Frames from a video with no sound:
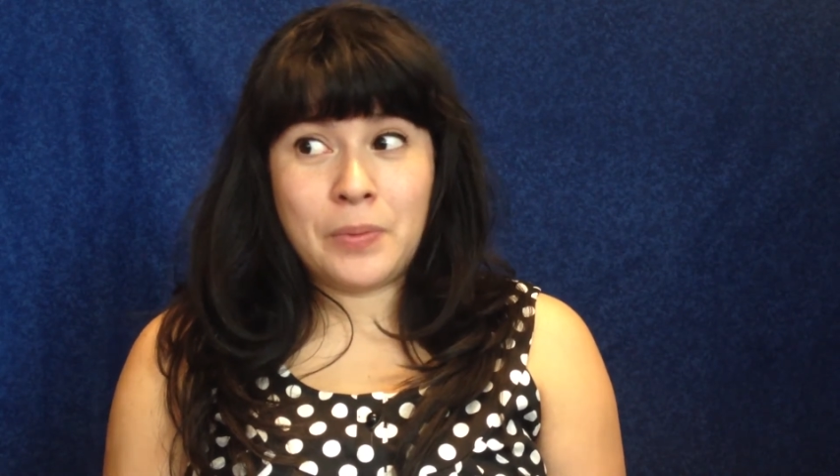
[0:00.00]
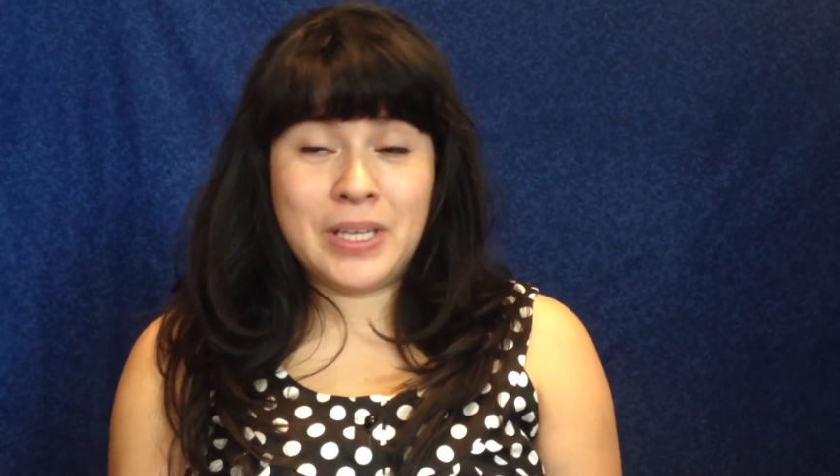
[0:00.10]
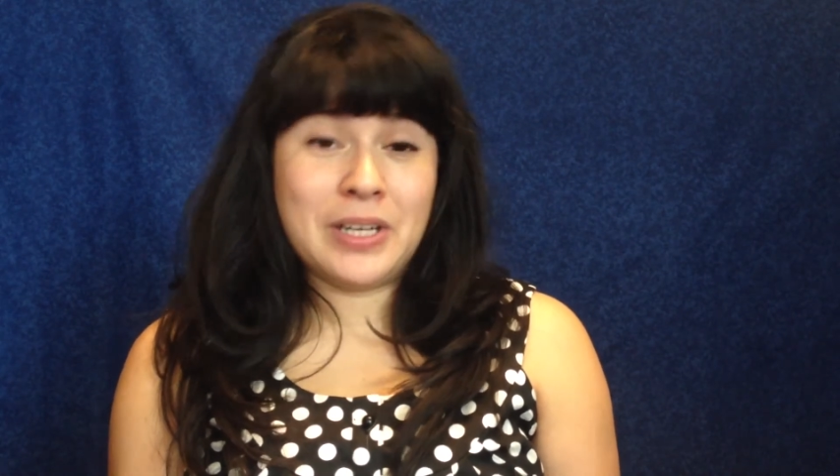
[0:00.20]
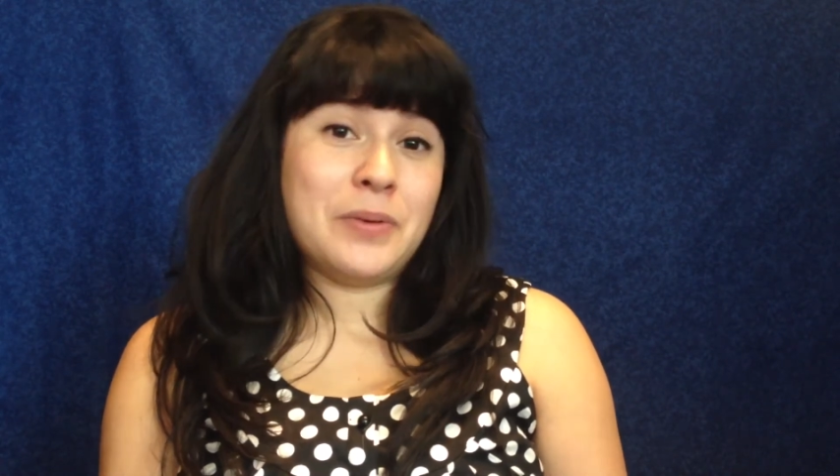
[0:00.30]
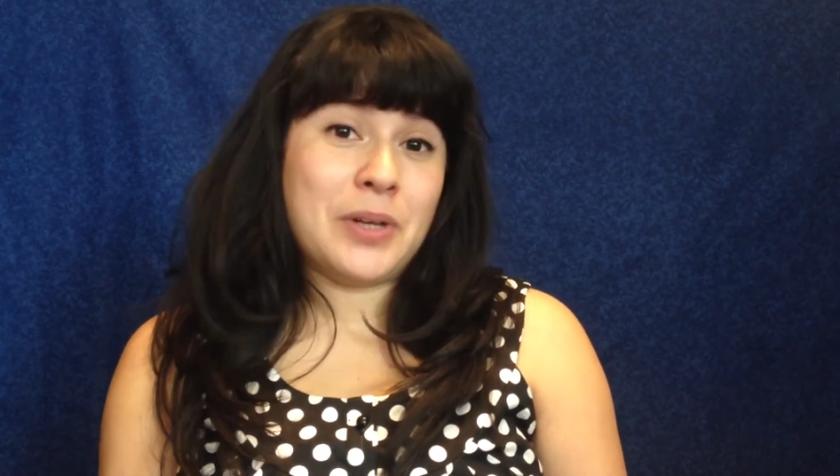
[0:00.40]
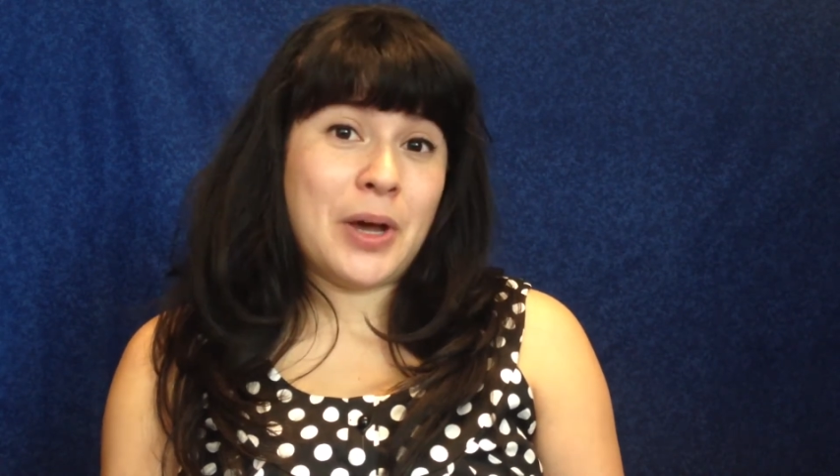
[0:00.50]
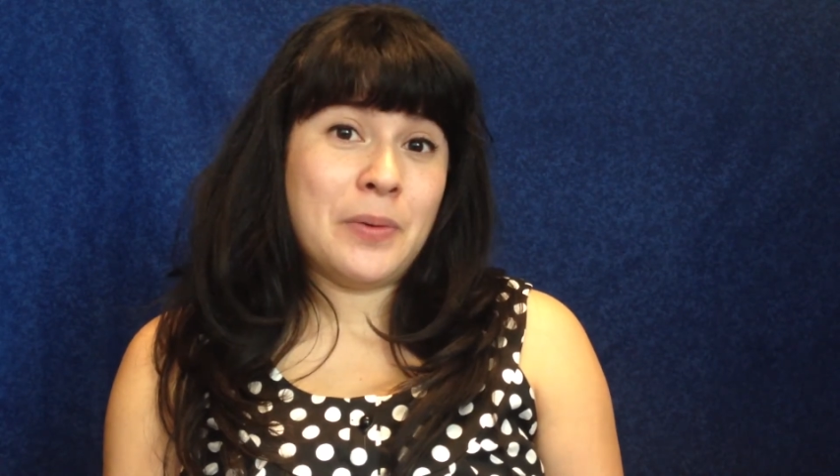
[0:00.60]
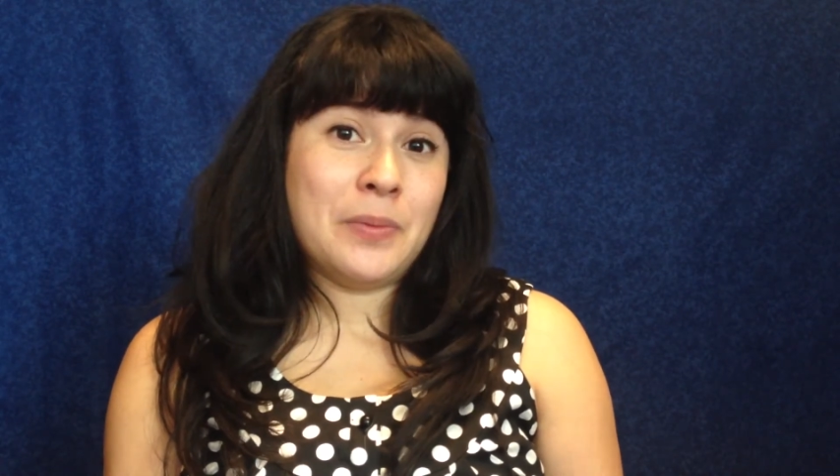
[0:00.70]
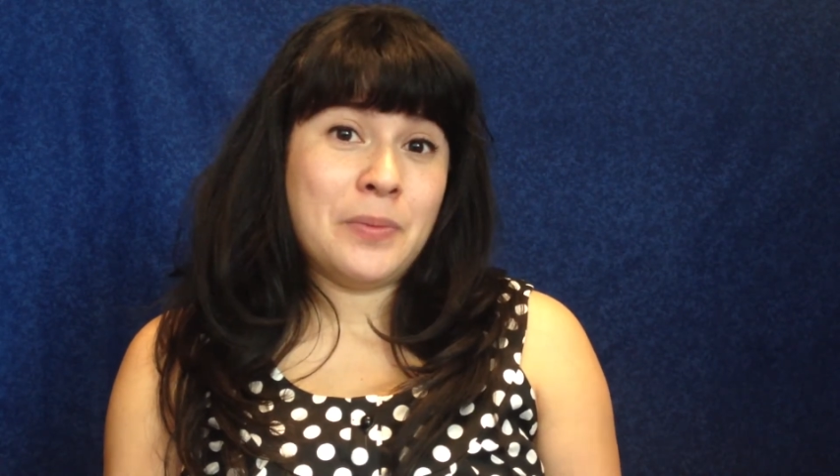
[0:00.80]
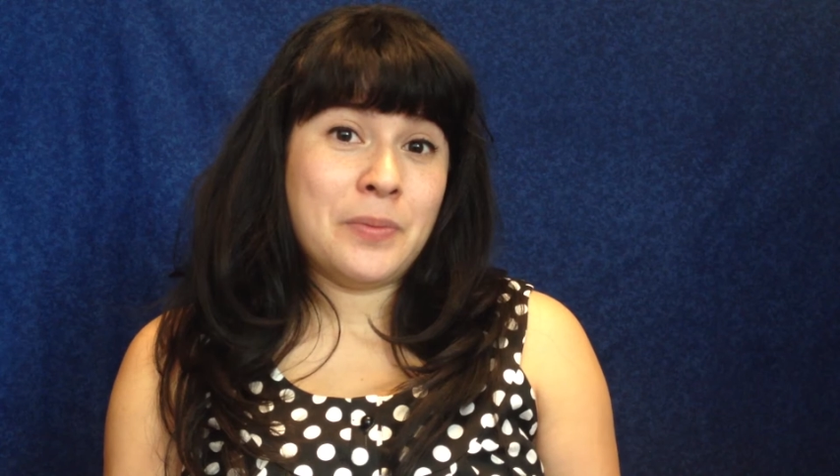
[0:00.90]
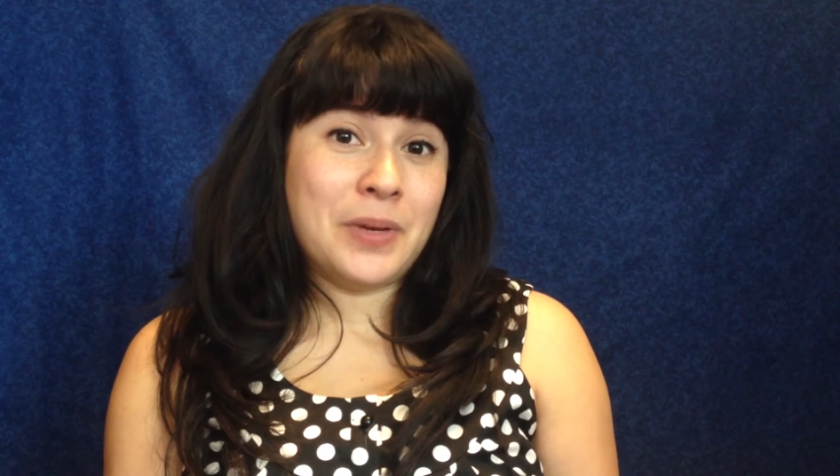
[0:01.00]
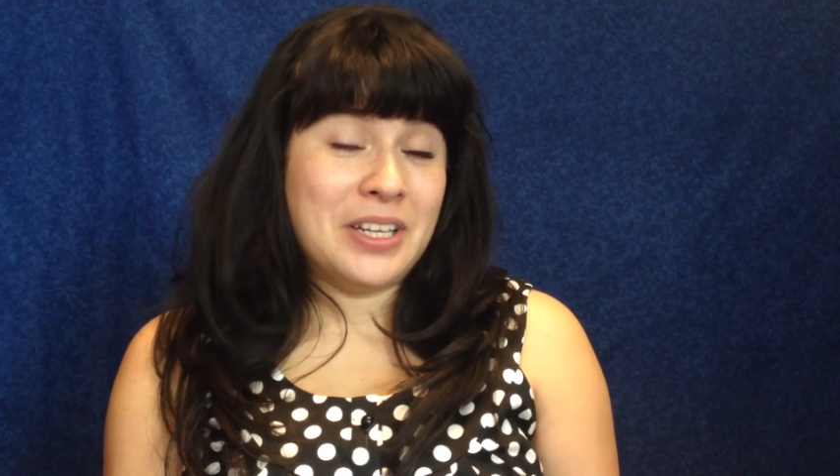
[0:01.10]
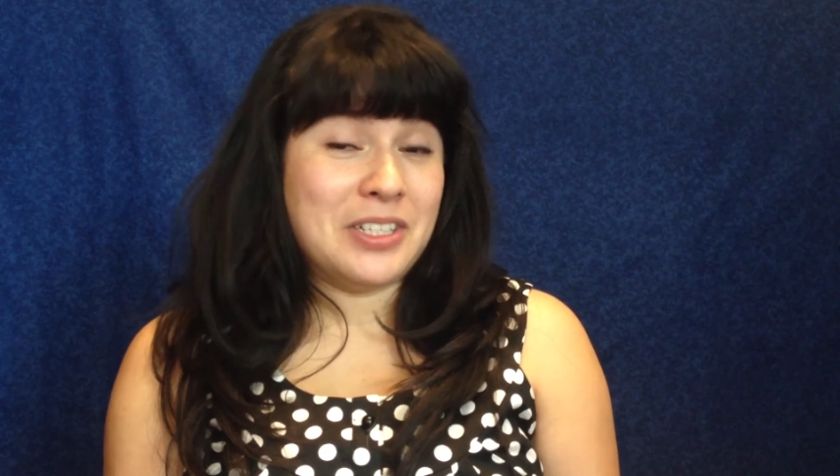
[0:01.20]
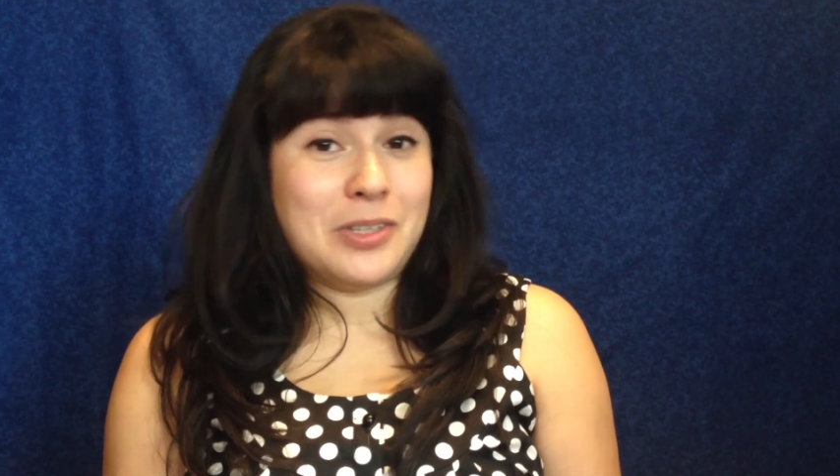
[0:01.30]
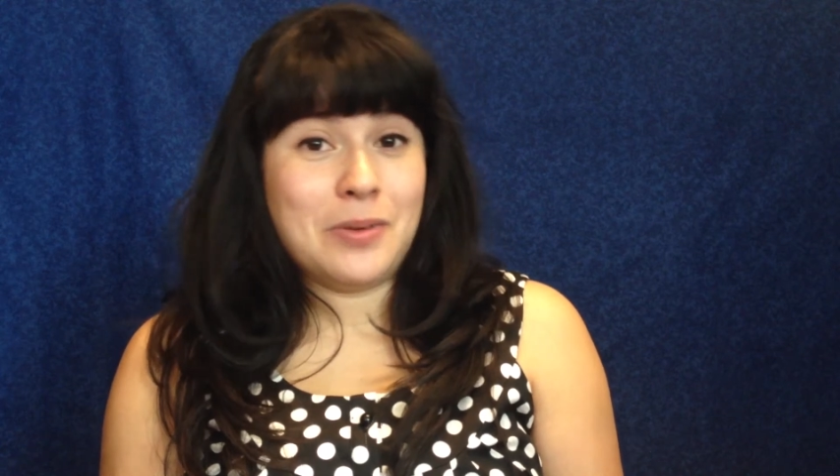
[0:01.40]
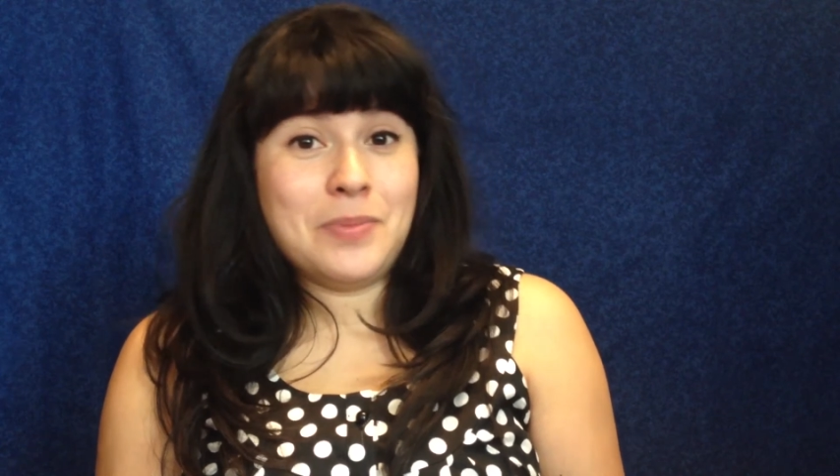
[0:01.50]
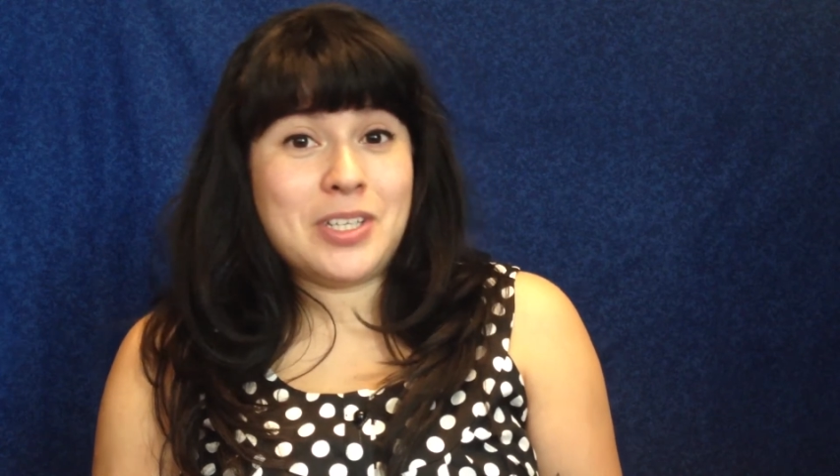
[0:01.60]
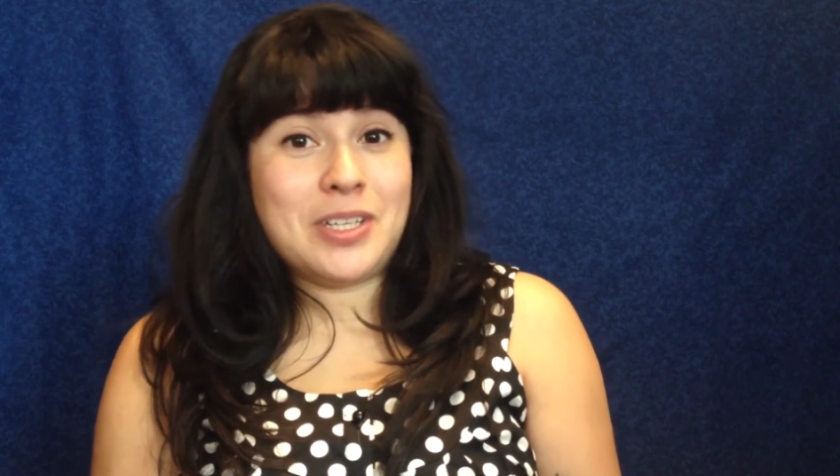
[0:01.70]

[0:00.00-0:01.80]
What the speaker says: We don't know. We assume